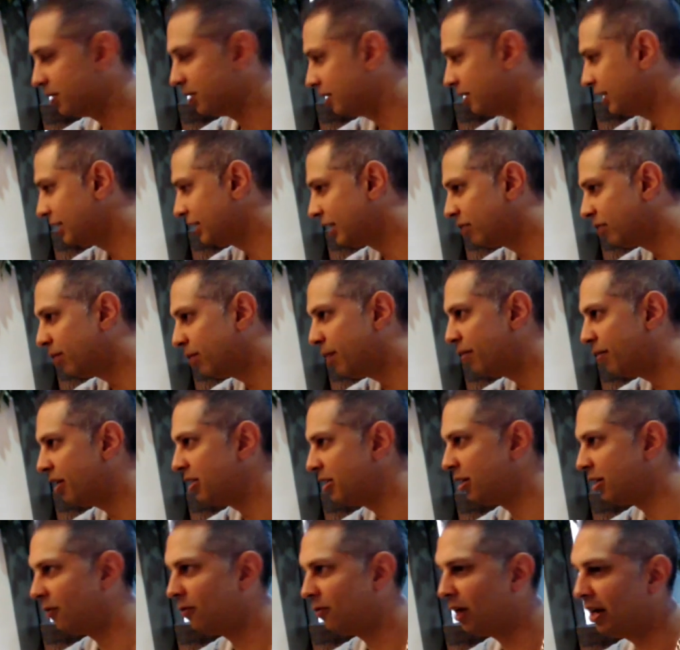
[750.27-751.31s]
I'm still going to get together with my
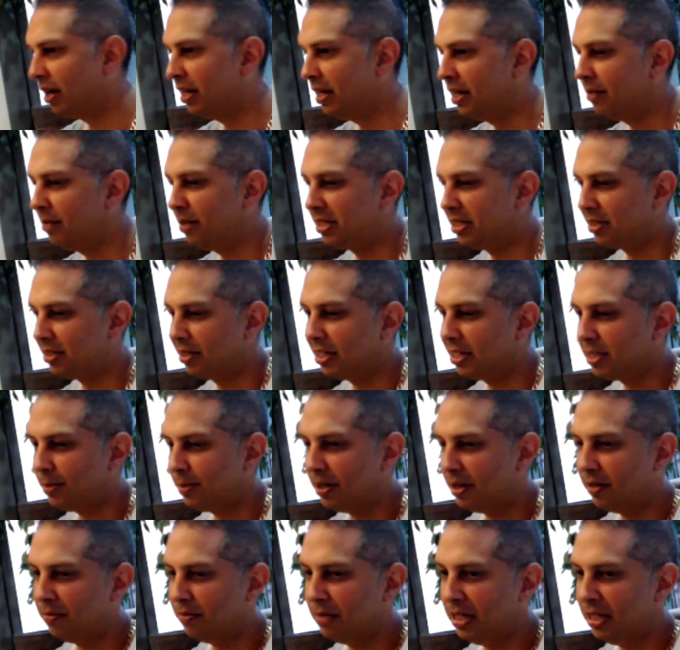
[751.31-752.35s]
buddies on Friday night, but it's less
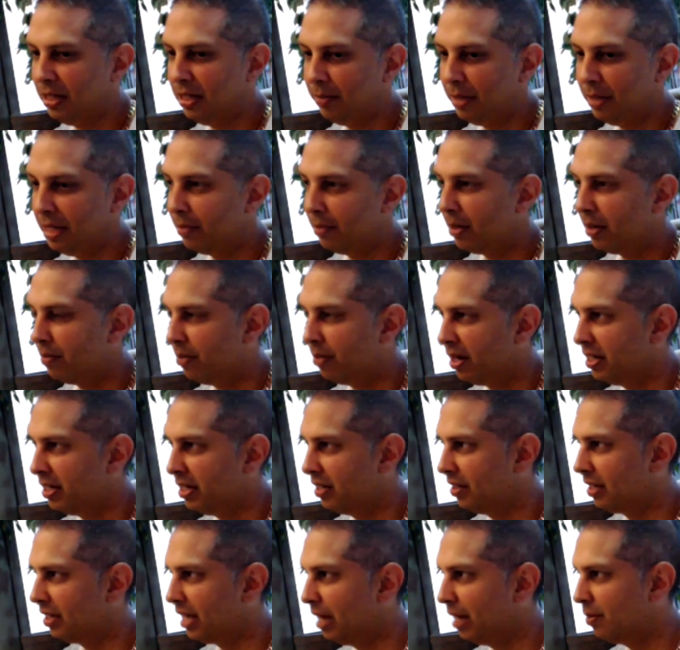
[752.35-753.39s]
about me beating my
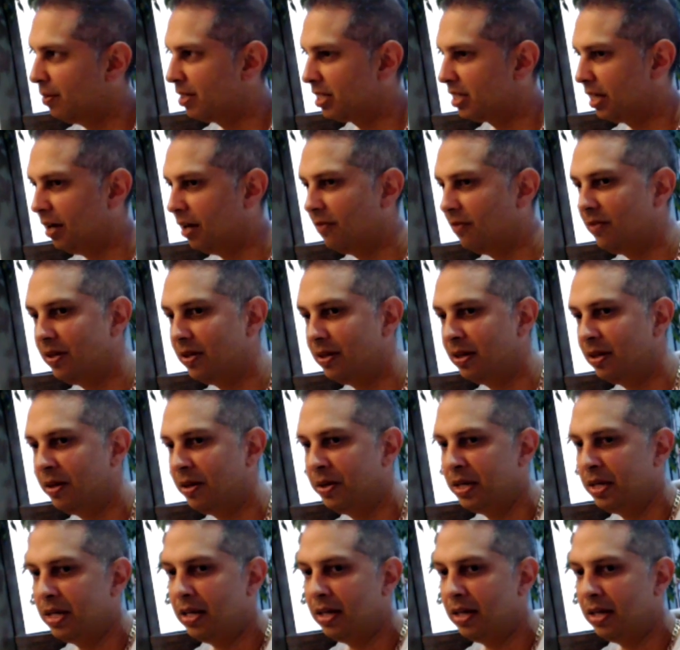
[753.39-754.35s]
buddy at the game itself and